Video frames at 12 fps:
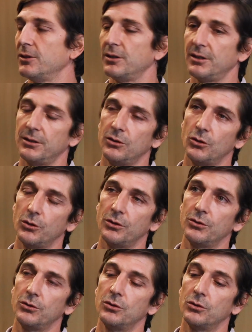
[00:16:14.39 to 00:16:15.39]

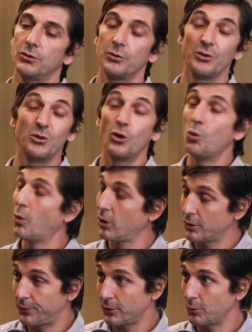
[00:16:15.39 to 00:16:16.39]
no
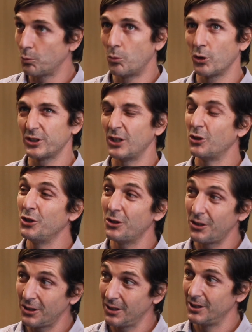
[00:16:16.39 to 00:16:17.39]
work for more than a
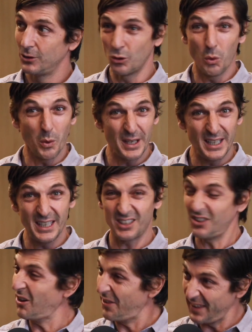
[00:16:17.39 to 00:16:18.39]
year, no weddings,
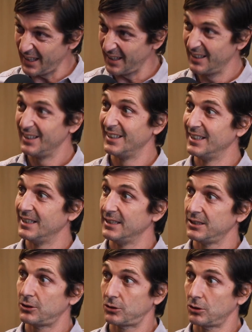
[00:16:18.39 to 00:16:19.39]
nothing.
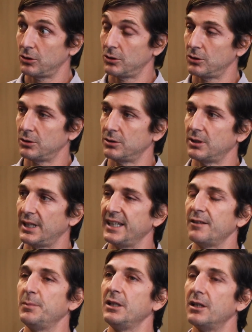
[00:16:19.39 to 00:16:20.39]
So I
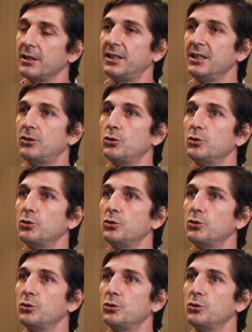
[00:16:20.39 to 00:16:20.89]
have been lucky